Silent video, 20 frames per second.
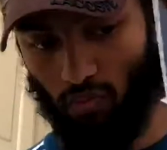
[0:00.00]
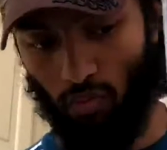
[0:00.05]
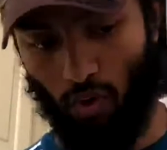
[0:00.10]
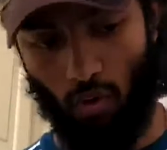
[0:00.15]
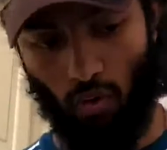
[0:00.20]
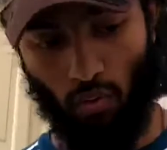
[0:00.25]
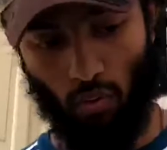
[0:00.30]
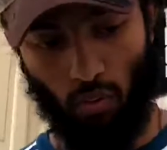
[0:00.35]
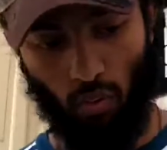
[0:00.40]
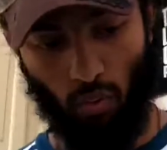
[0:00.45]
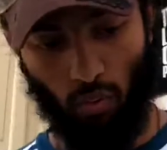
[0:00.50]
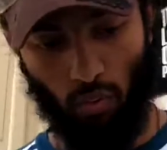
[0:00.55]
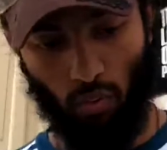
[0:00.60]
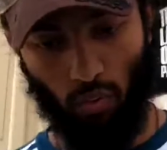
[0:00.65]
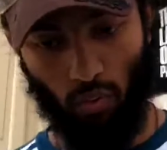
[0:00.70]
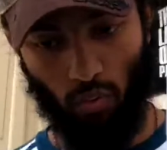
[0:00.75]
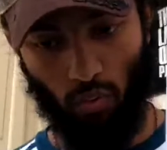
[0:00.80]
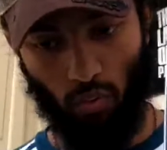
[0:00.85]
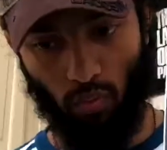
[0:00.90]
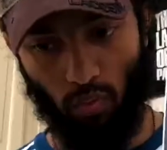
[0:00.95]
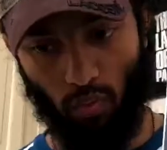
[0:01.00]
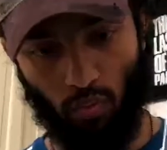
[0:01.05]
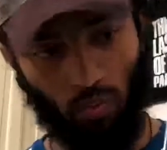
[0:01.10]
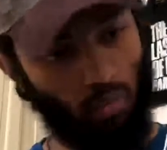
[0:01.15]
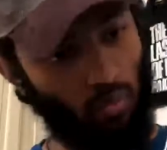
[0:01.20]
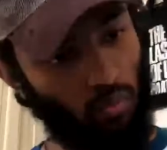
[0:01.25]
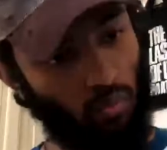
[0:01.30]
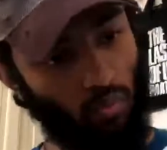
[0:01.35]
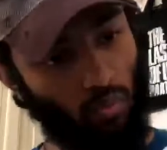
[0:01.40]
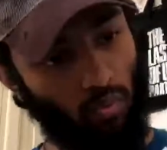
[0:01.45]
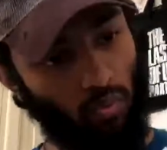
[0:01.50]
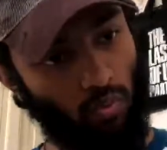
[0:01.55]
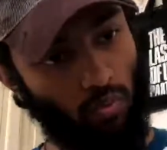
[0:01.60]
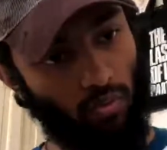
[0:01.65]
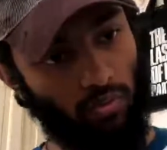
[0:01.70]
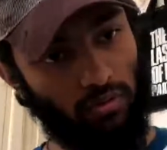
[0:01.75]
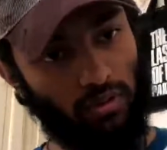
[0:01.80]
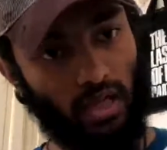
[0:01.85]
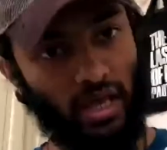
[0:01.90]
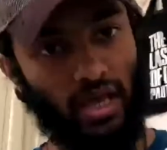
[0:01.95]
Whoa.
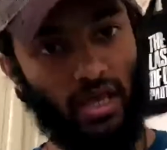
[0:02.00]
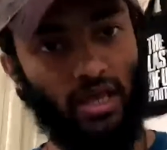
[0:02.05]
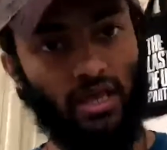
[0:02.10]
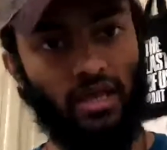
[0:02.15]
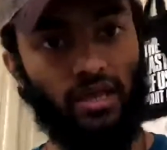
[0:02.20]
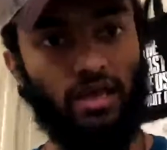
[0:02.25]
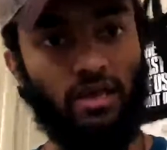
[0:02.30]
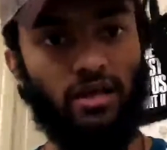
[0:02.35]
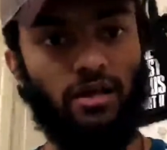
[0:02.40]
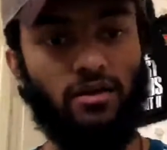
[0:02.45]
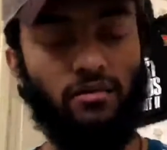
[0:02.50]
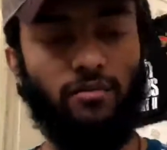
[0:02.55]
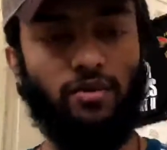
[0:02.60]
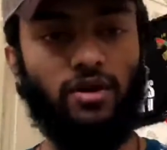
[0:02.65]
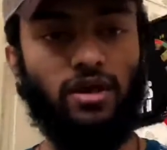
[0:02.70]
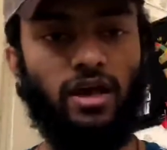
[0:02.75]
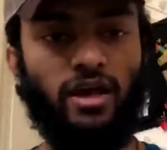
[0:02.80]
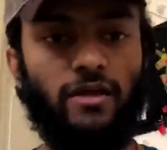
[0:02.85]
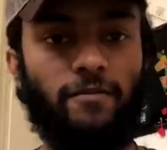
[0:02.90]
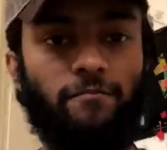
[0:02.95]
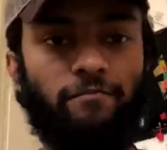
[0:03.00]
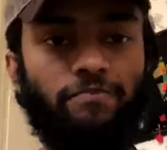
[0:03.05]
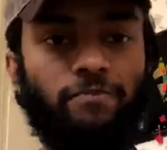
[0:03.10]
Damn. Okay.